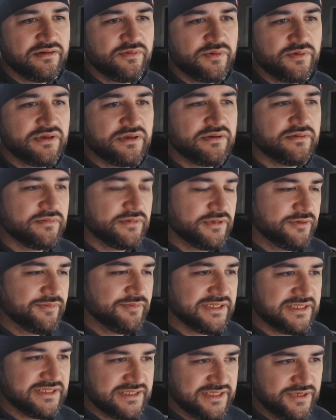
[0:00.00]
about
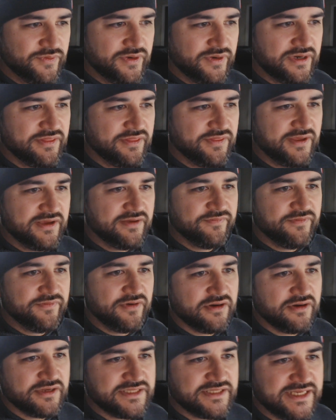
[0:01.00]
to see what I think of
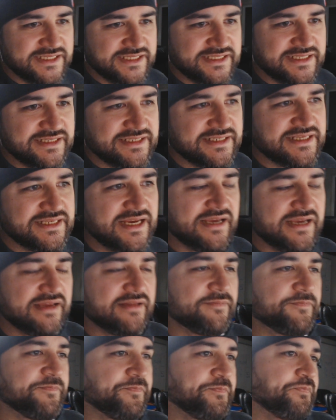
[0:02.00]
Architects in a second.